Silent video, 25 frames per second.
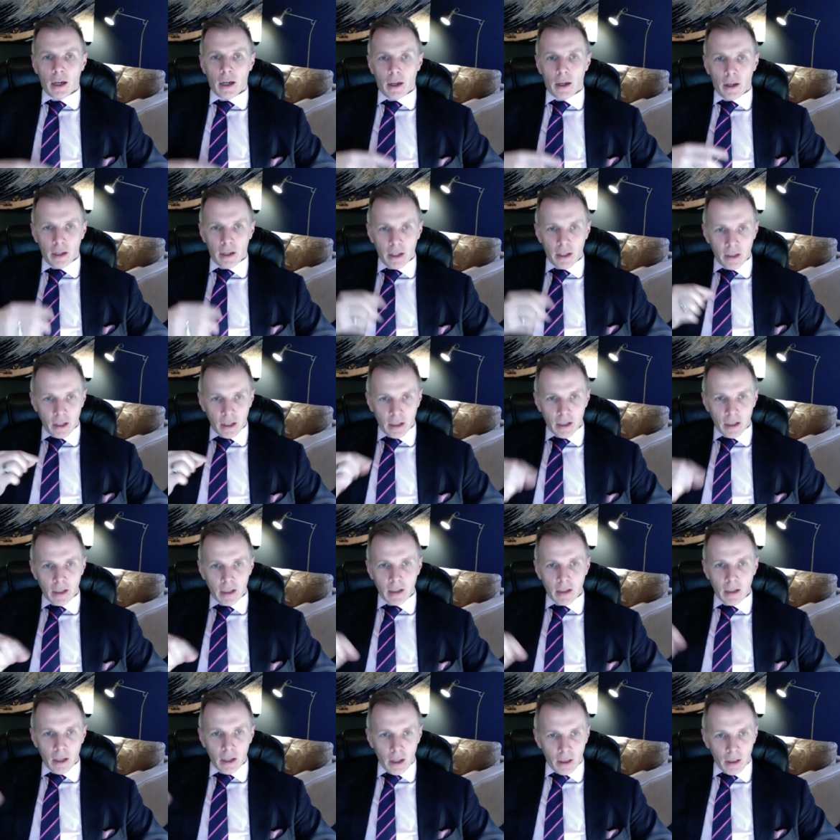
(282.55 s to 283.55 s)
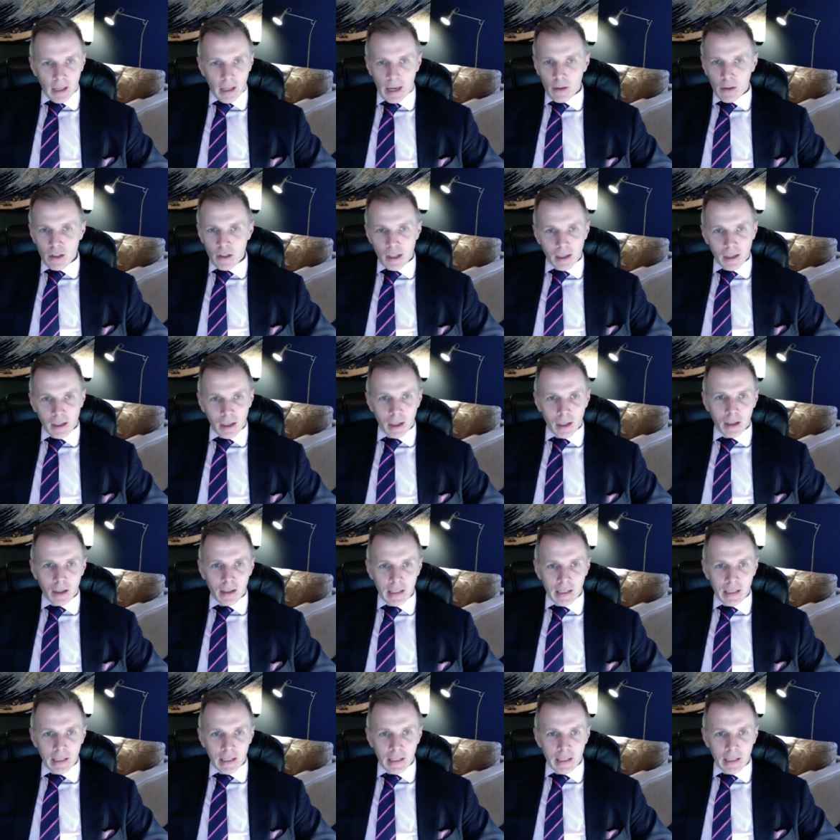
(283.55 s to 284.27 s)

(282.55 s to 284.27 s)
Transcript: It's a 1,000 little details.